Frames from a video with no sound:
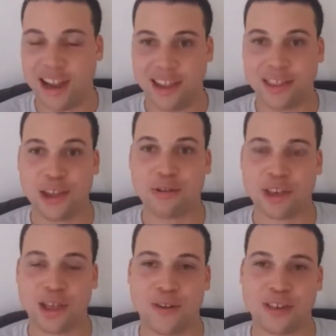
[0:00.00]
It
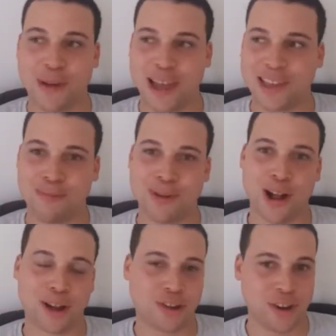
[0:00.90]
uses a lot of spacey
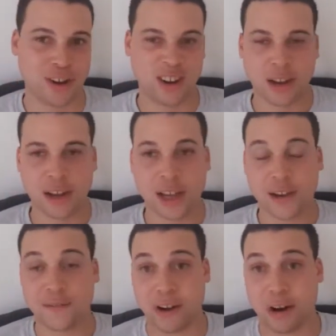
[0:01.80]
production,
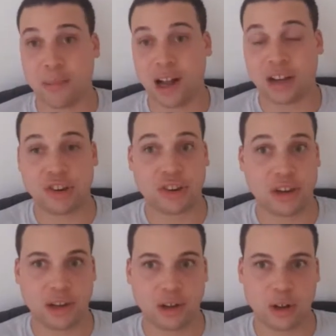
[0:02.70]
very
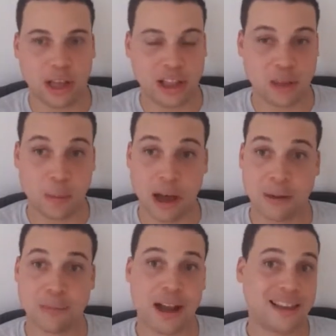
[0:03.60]
much
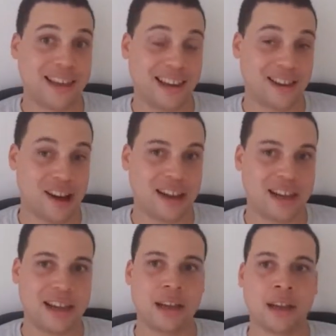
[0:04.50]
inspired by Kid
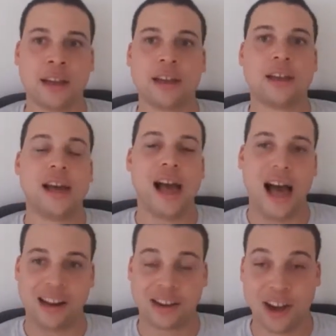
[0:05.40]
Cudi
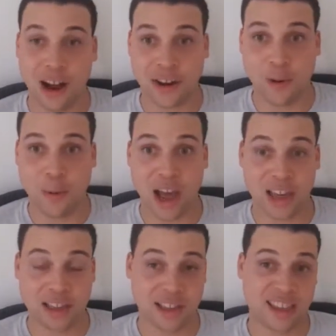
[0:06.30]
and Kanye
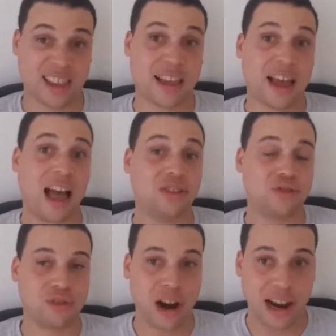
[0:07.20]
West
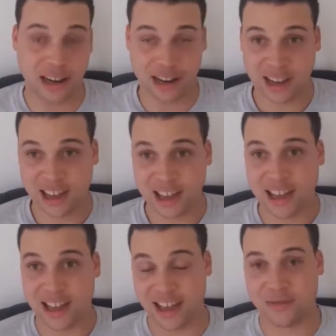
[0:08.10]
and Drake.
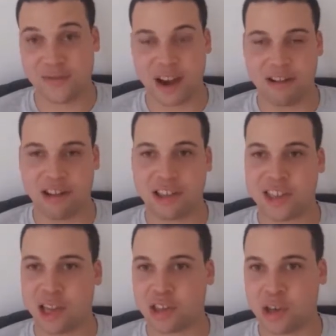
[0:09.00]
It's very
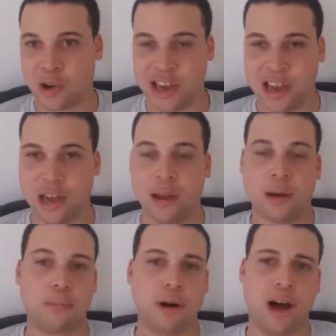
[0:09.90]

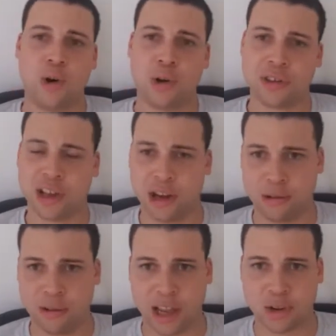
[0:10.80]
sing-songy, but
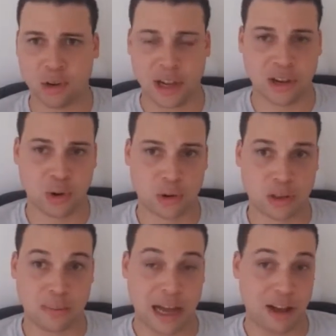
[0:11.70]
also they talk, he
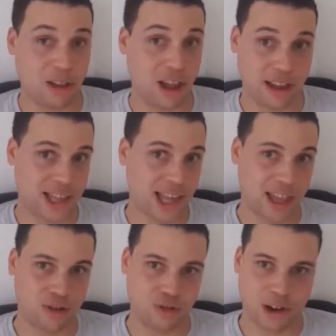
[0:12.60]
talks about like
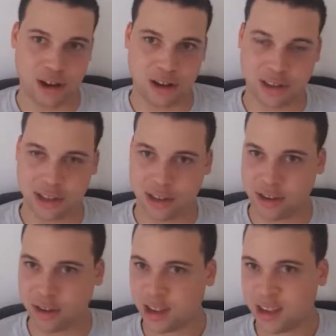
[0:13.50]
selling drugs
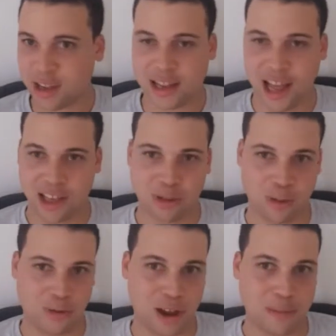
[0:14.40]
and that
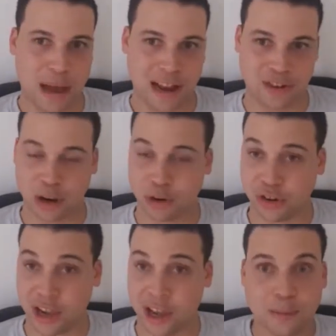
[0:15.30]
sort of like macho
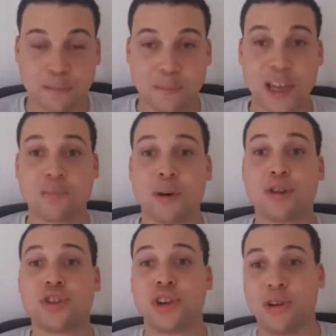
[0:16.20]
shit. Beast
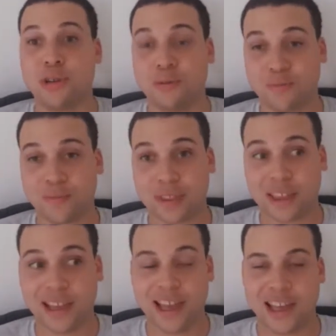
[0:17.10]
Mode 2
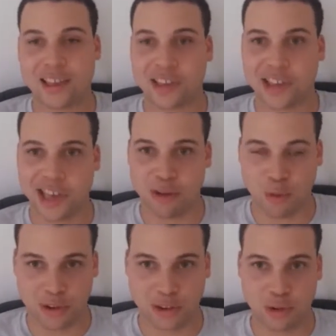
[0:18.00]
is the
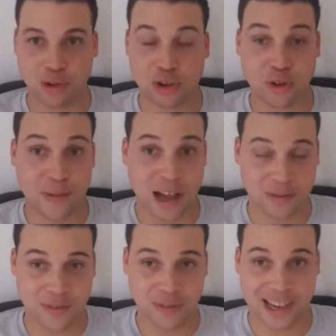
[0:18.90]
sequel to
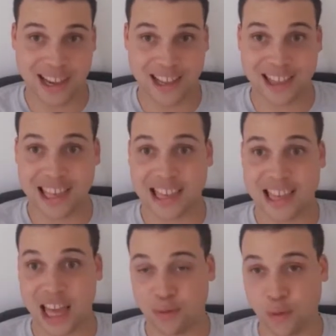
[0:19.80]
2015's
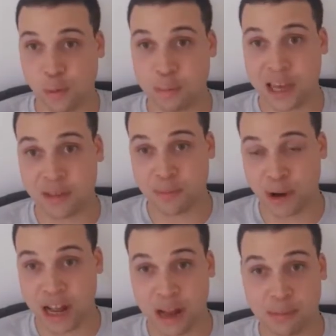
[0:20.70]
successful Beast
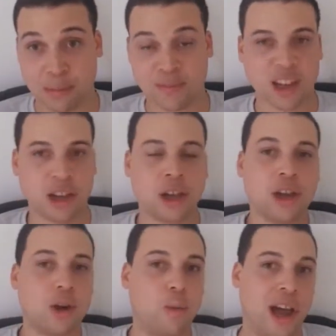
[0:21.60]
Mode album.
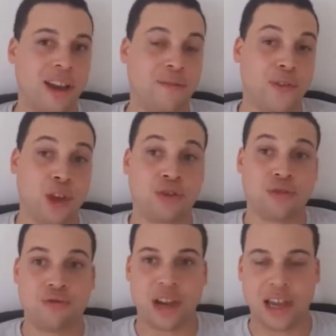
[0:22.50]
When
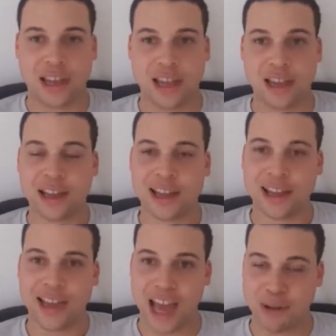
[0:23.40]
Future really
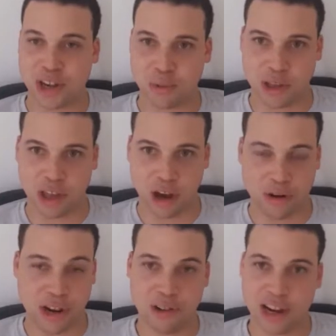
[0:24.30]
came into his
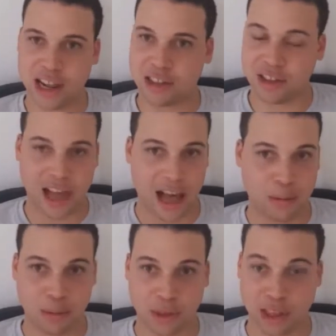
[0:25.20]
own, he released
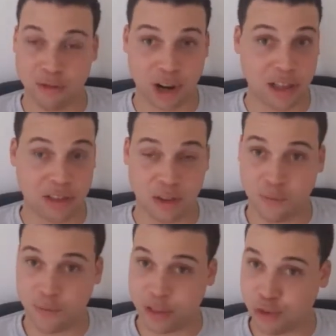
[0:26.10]
albums. He released
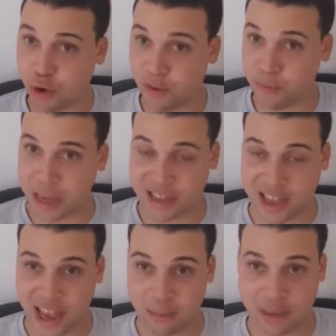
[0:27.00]
a string of
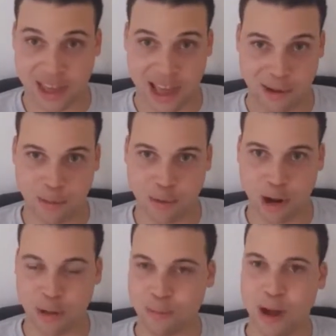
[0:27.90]
mixtapes in
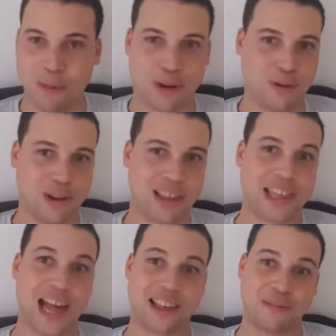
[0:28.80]
what might be called his
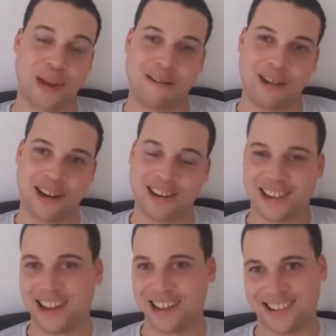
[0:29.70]
classic period,
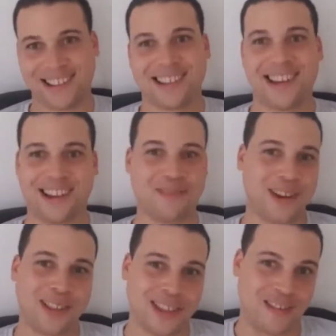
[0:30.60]
like like he's
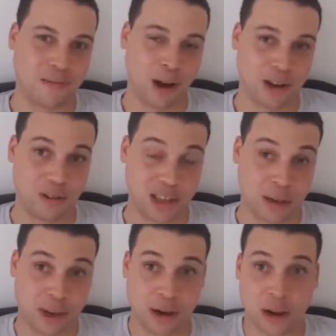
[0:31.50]
fucking Stevie Wonder or
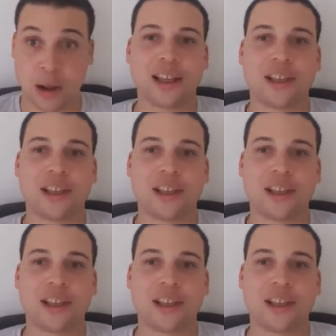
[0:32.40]
something.